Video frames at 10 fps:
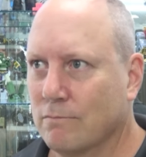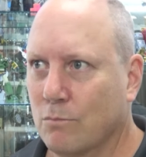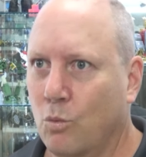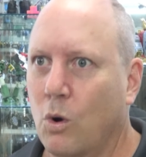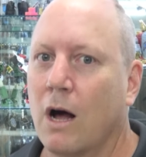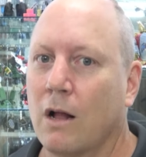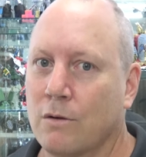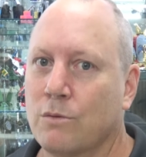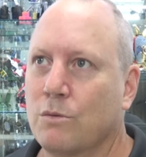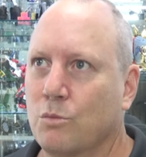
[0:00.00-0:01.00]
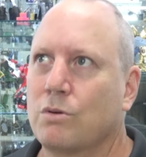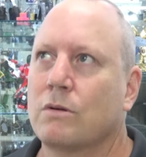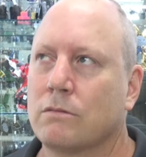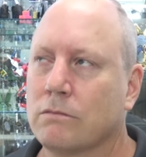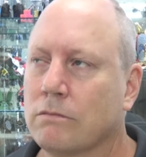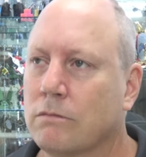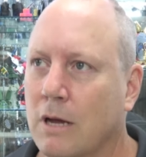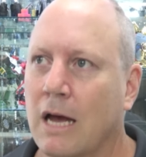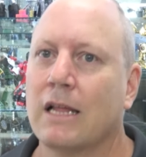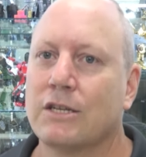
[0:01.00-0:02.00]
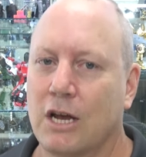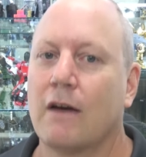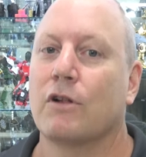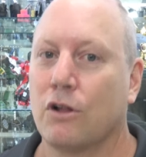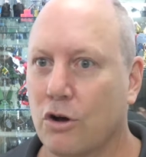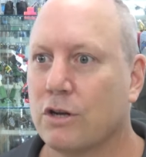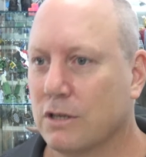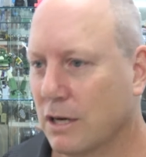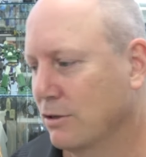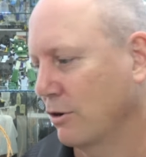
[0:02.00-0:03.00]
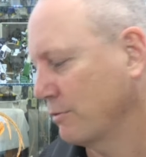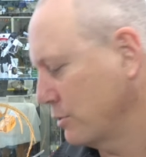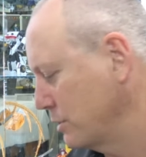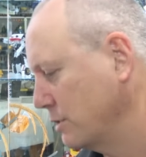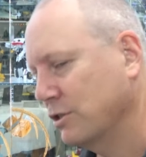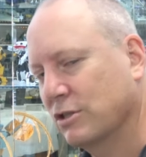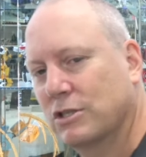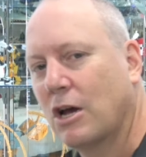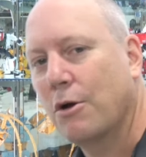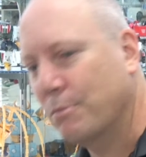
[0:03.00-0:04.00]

well, unless you have a lot of DTOFs, because there's just so